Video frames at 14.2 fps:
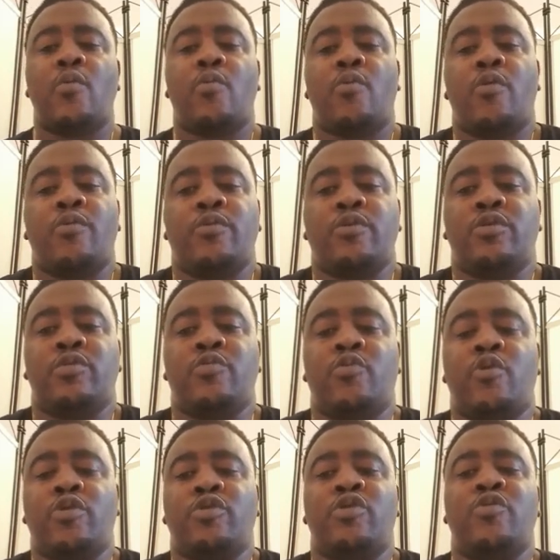what
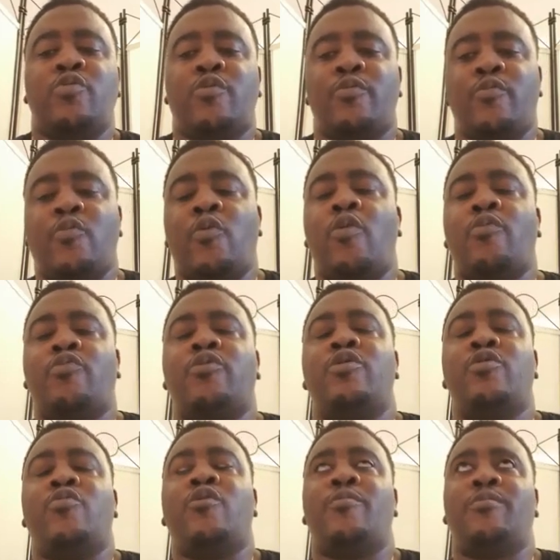do
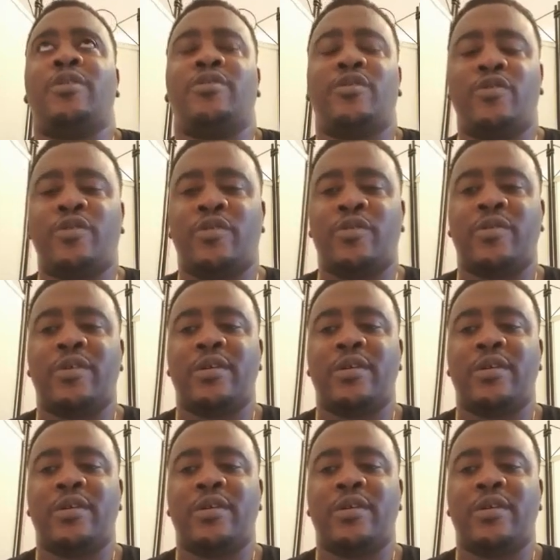you want me to do?